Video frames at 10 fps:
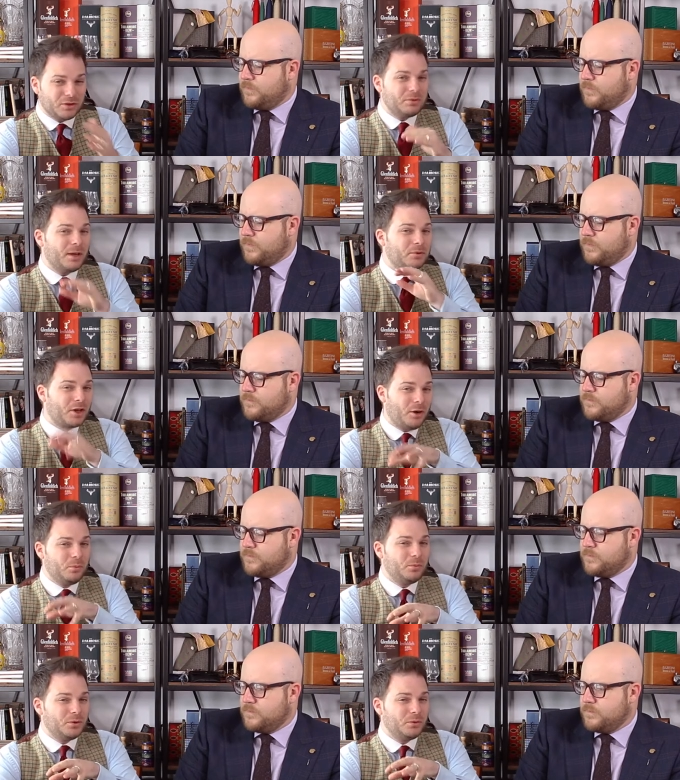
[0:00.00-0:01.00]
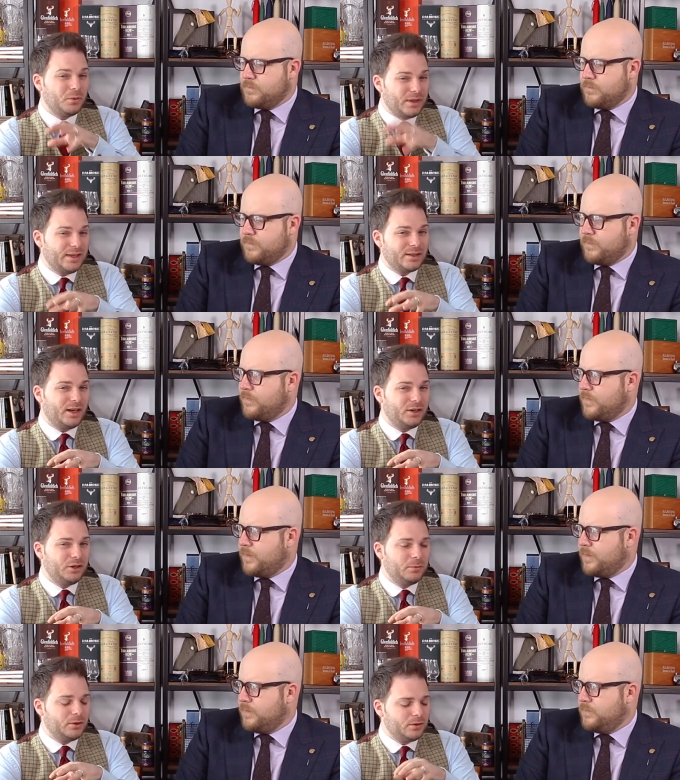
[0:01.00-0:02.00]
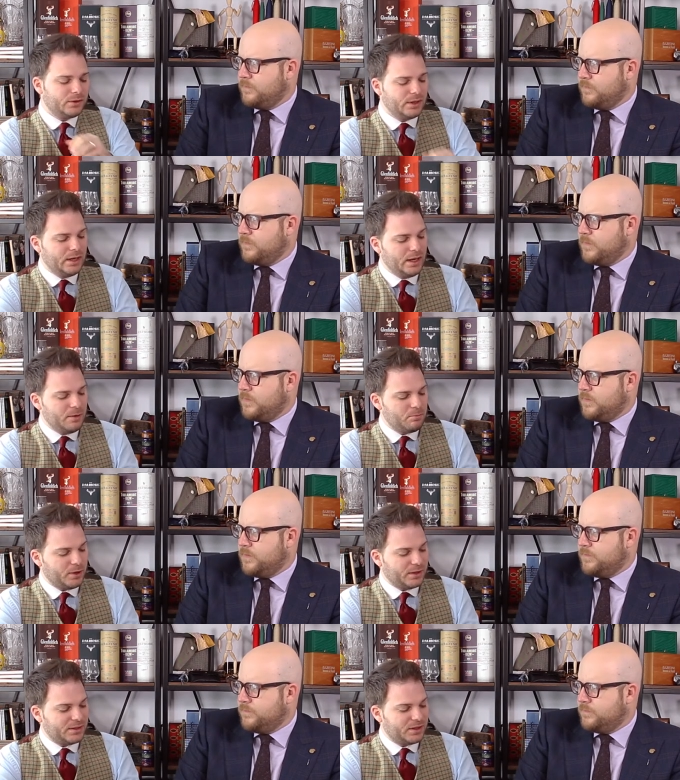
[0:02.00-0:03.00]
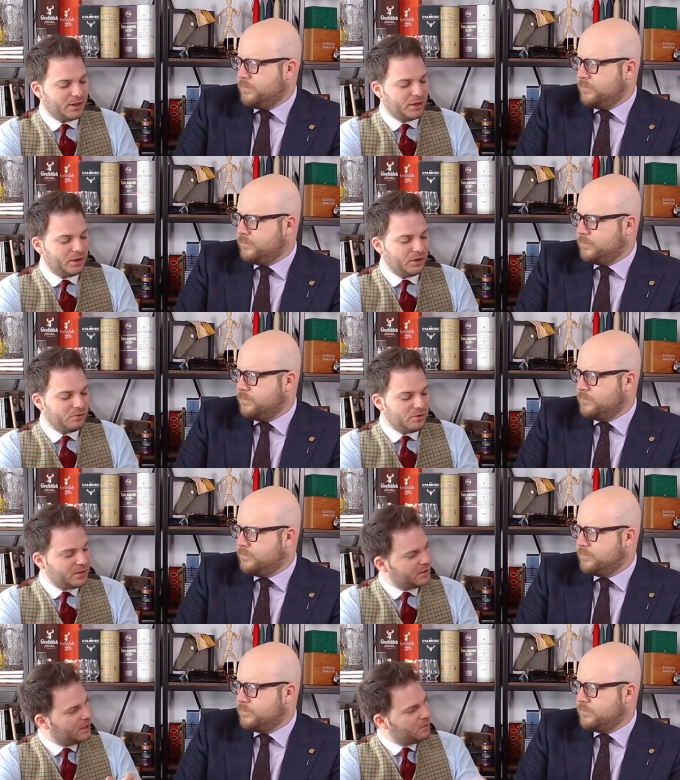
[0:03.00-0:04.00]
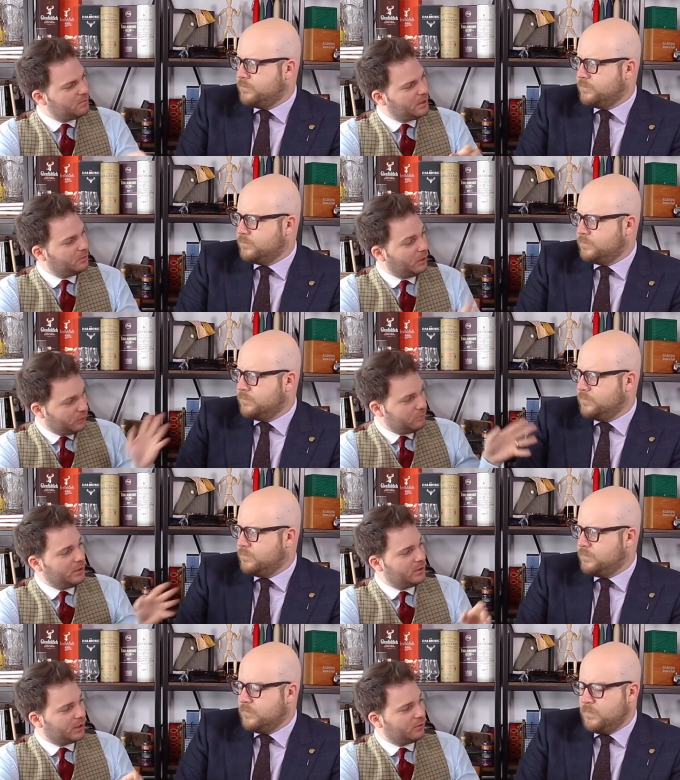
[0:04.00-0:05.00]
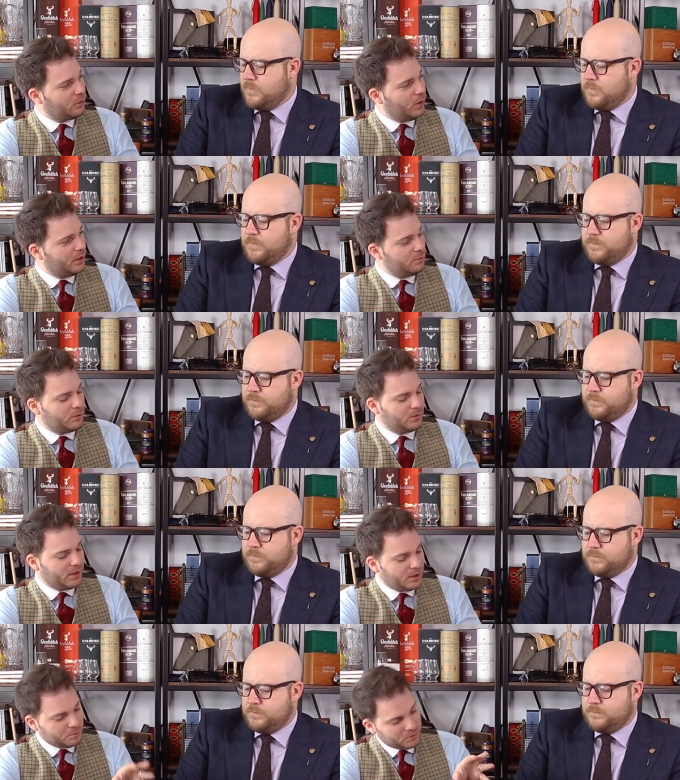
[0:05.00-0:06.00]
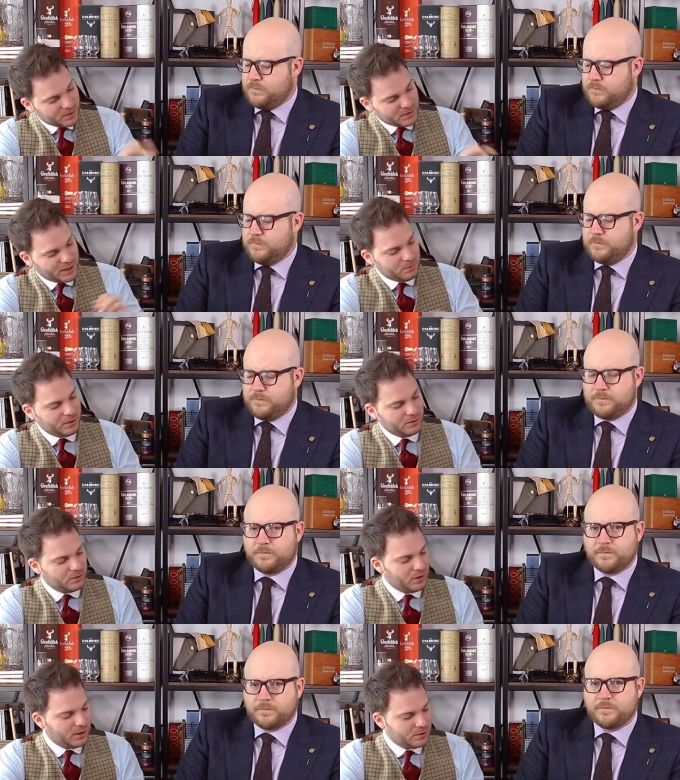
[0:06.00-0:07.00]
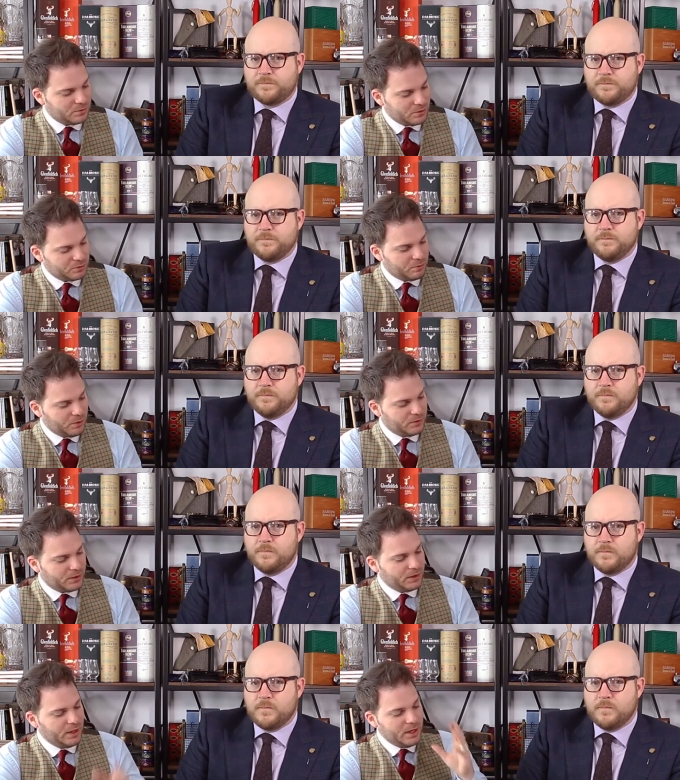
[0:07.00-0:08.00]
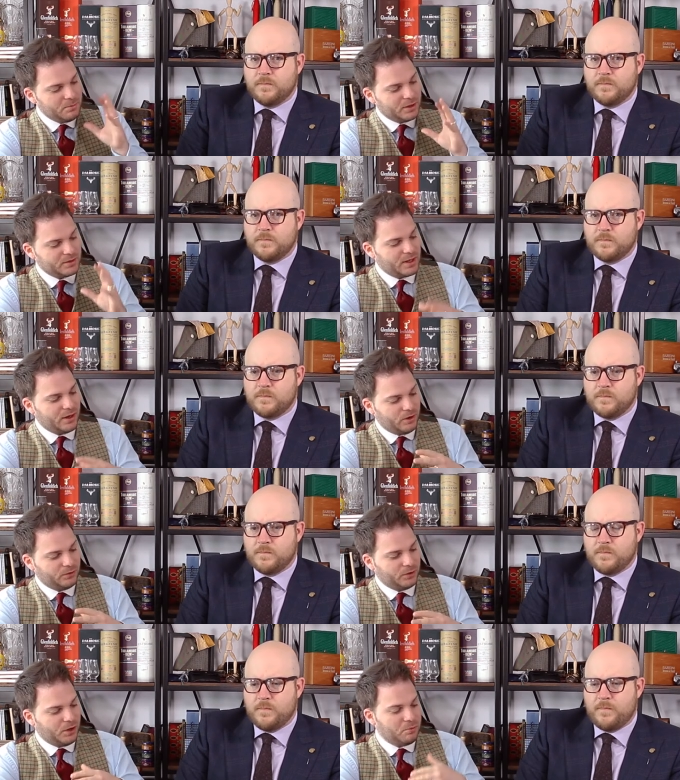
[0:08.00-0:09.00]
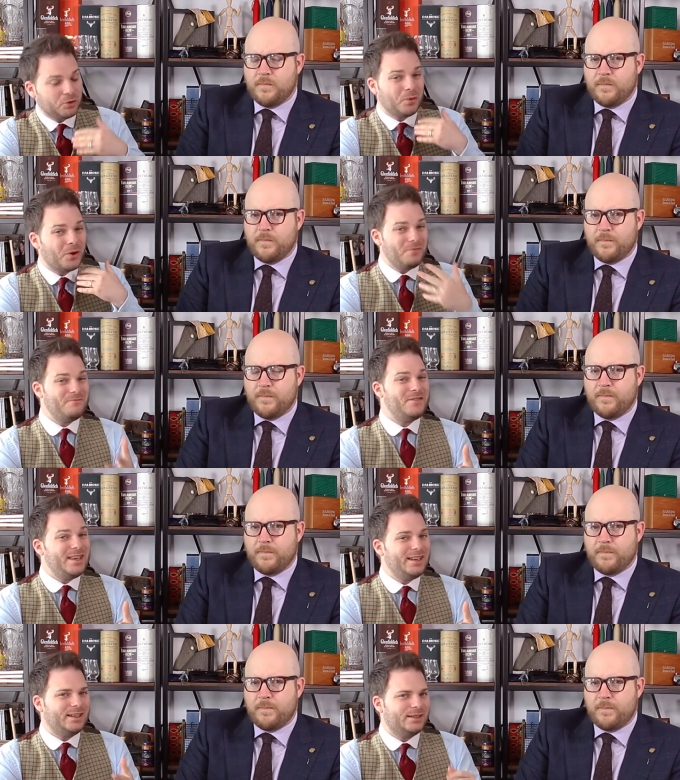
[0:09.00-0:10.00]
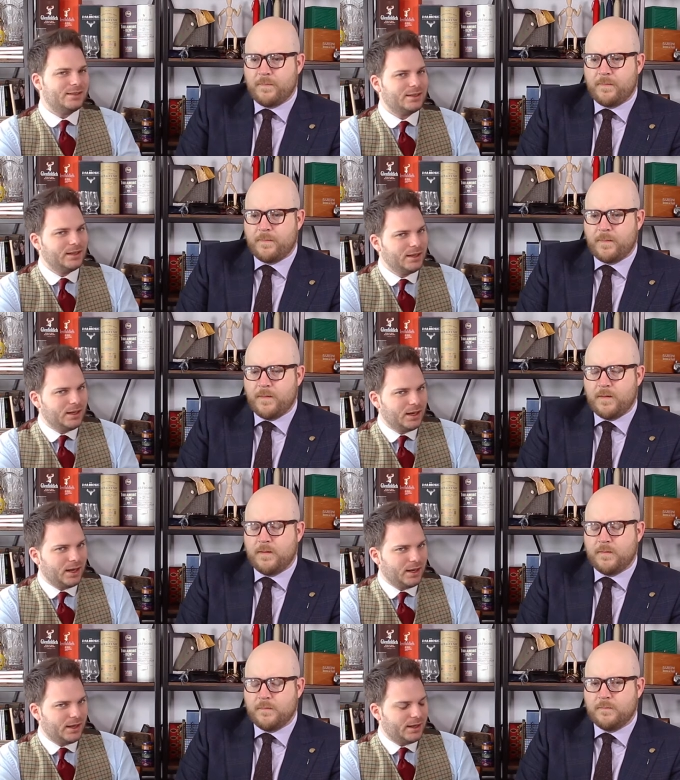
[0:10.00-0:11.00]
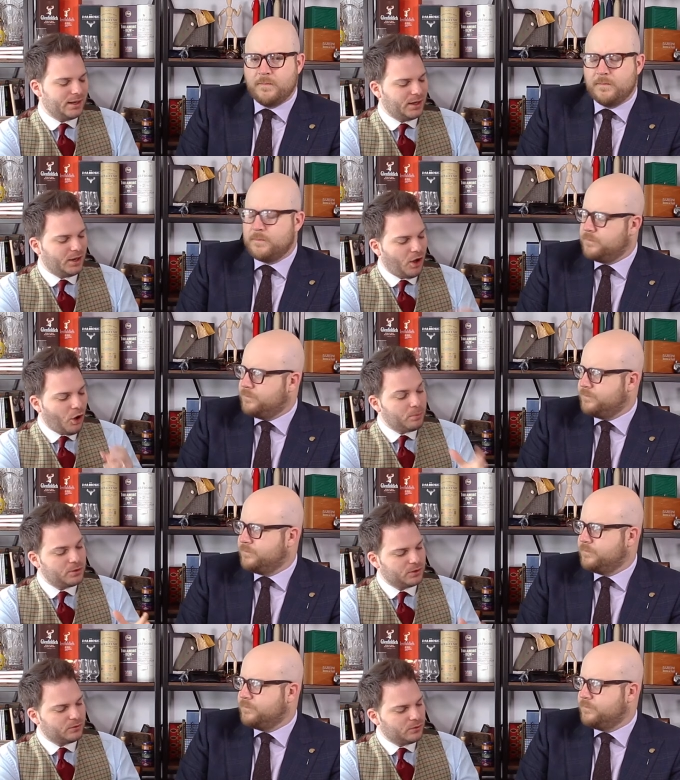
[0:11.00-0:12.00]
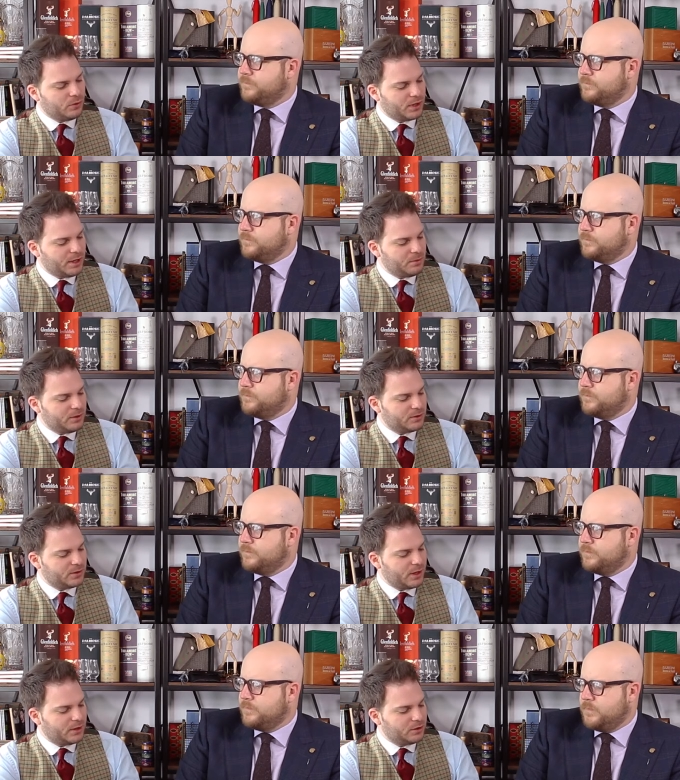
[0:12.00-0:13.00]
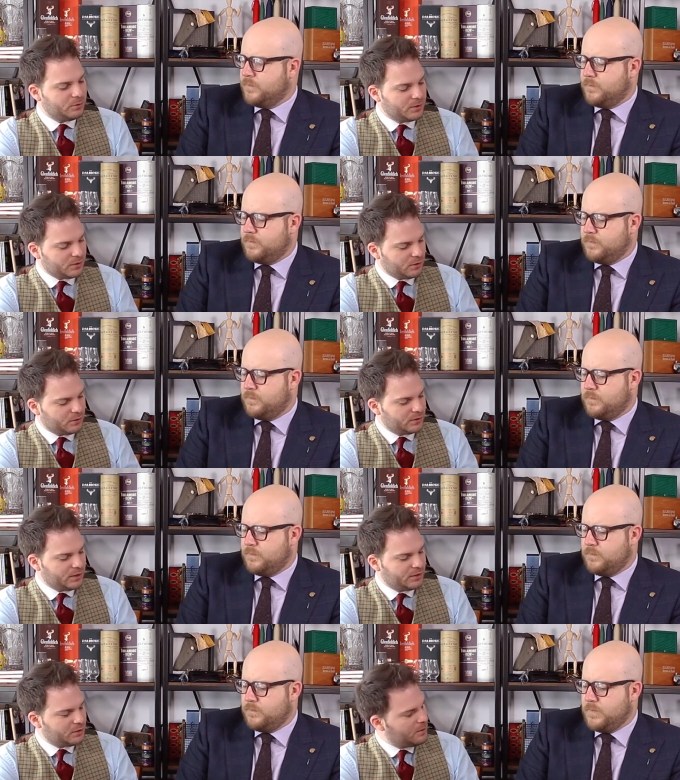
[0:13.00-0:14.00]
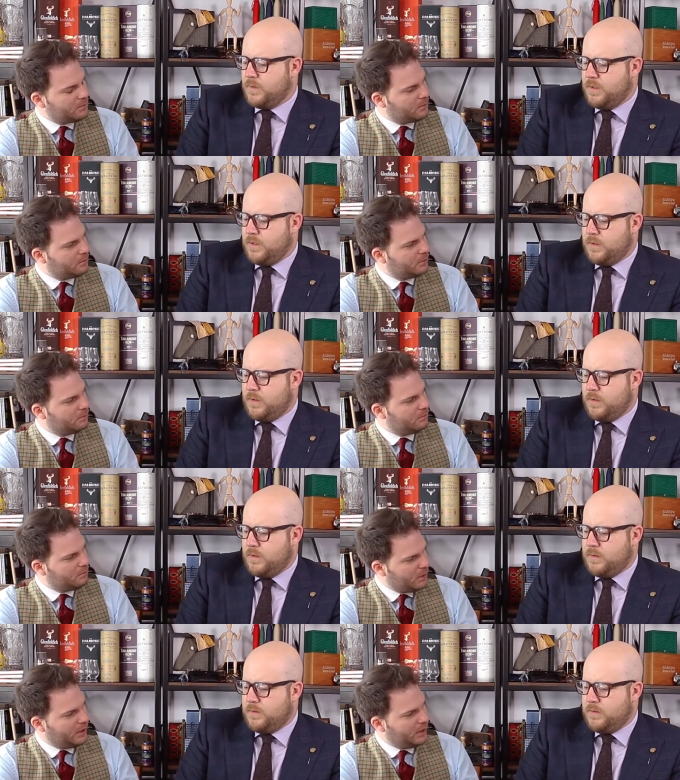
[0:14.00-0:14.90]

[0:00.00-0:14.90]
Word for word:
Speaker 1: sometimes comes with these kind of humidors. But recently we've been, well, you've been doing it for quite a number of years, but recently I've been turning towards Boveda because they offer a much more convenient option for keeping your cigars humid. So tell us a bit more, about